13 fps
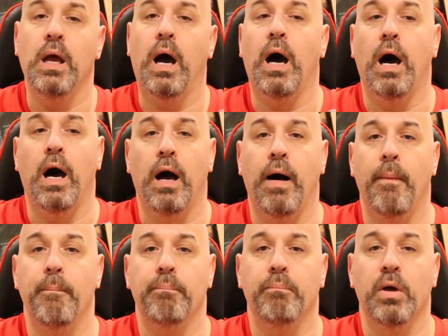
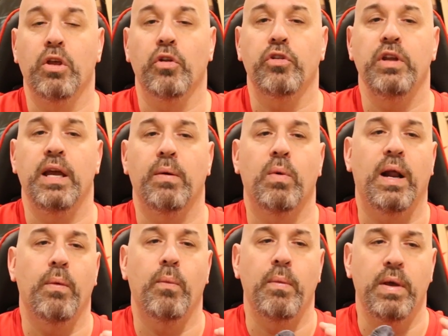Um, but you'll see it when,
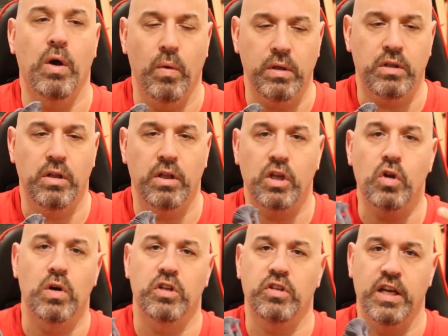I, when we go into the
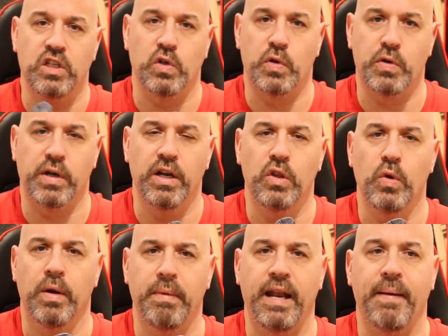Cura slicer, which we're gonna do
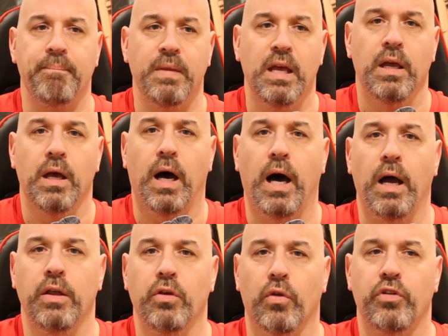in a minute,
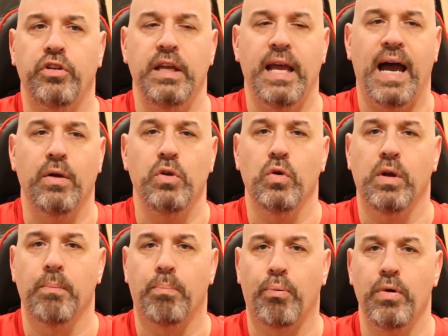uh, you'll see how you
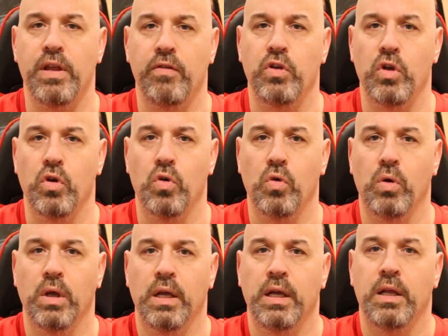can
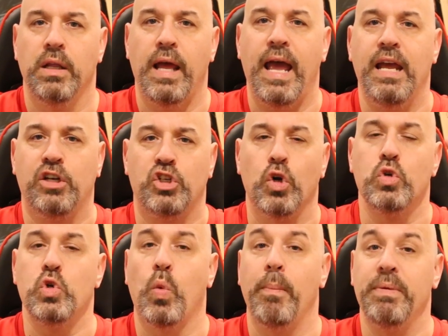preview. It
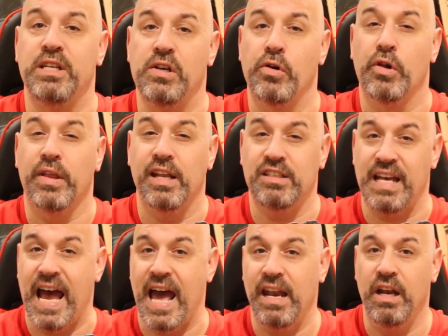shows you what material
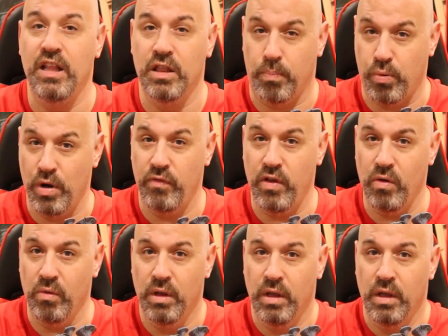gets added in the
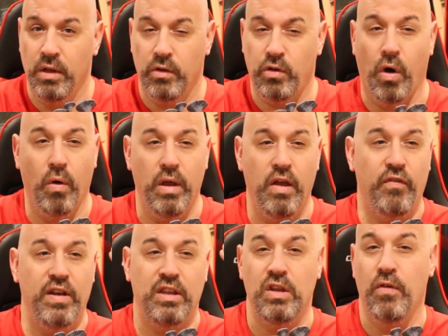preview. So
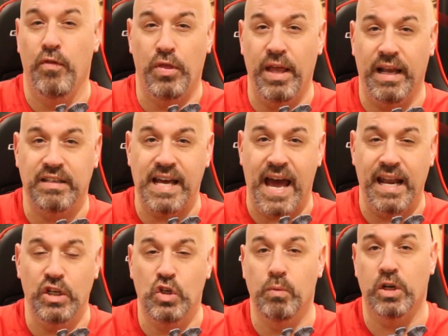if, if you think it's
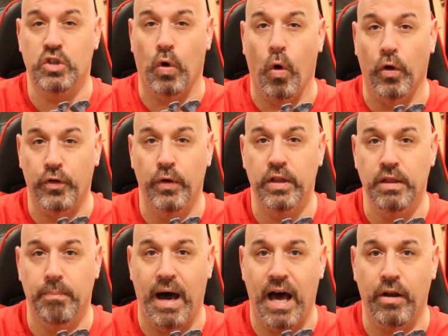adding too much or altering
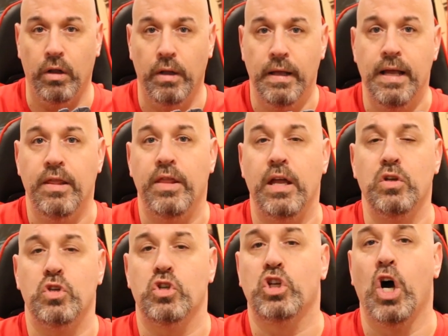the model, then you
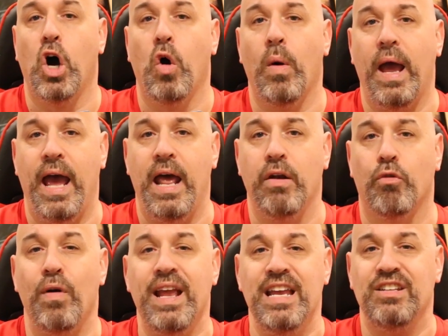just go
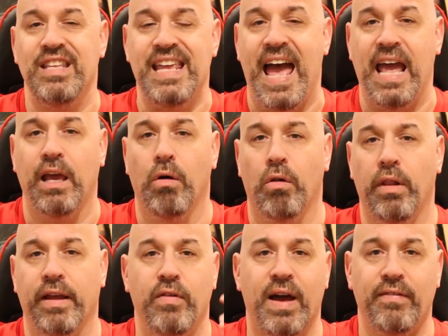and raise the angle,
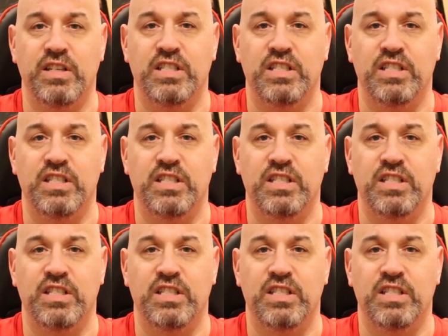like if you have